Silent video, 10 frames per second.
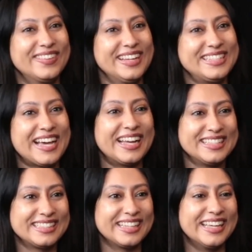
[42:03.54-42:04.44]
my dad,
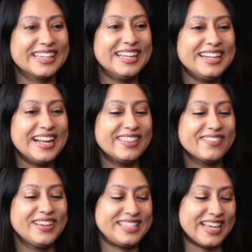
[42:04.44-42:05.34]

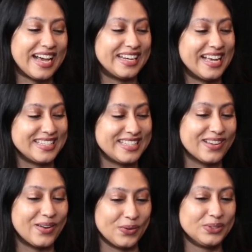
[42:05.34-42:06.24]
as he's
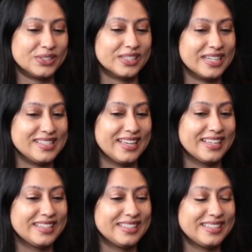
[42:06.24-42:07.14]
gotten older, has
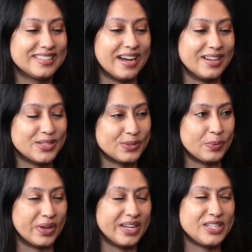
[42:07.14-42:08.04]
gotten to a
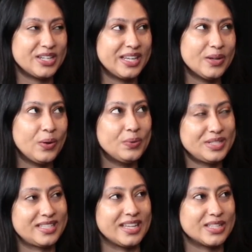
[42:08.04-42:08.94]
point. He always
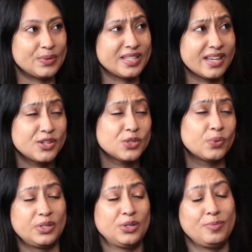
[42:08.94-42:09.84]
just says to me, he's like, I just
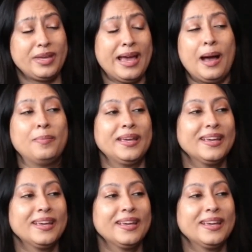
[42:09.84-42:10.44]
want you to be happy.